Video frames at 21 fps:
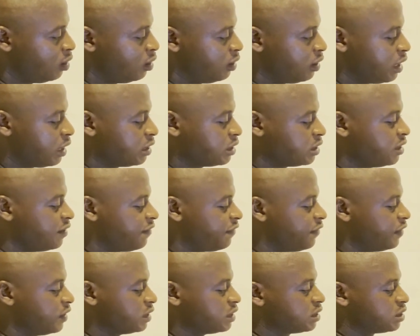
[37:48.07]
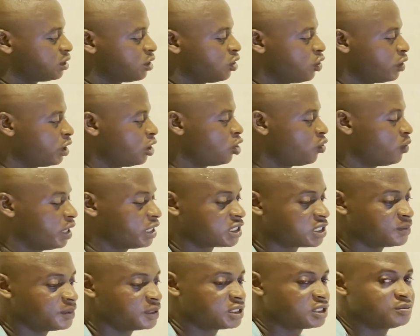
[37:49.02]
That is the feet or the lower
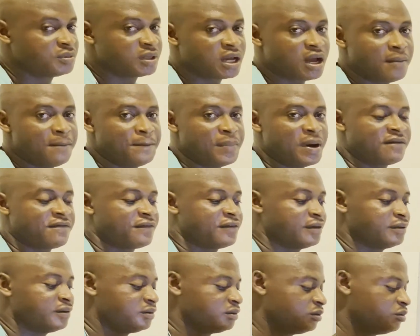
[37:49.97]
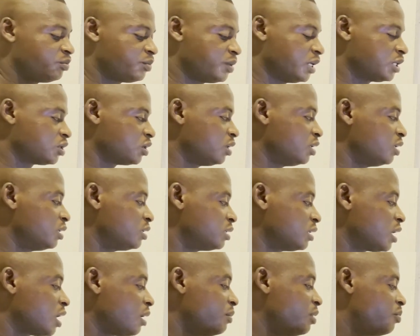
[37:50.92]
extremities become puffy. You press on it,
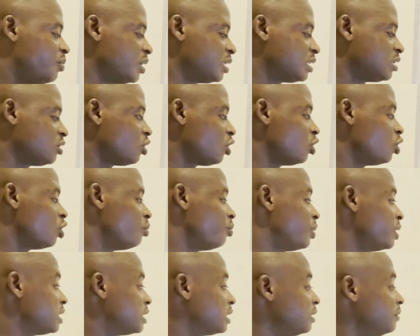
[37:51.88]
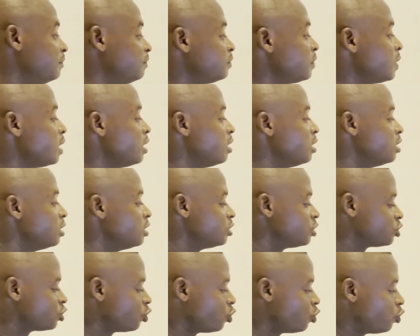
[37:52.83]
it can be pitting or non-pitting.
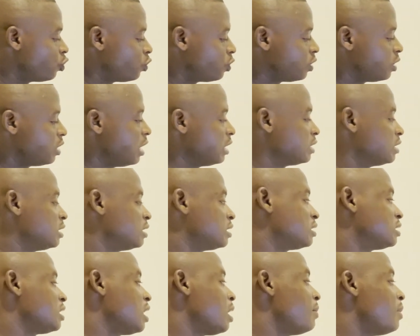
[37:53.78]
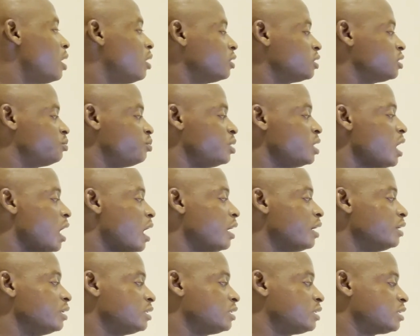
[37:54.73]
So that is about
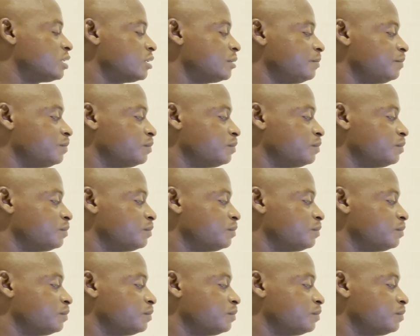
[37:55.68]
PIH.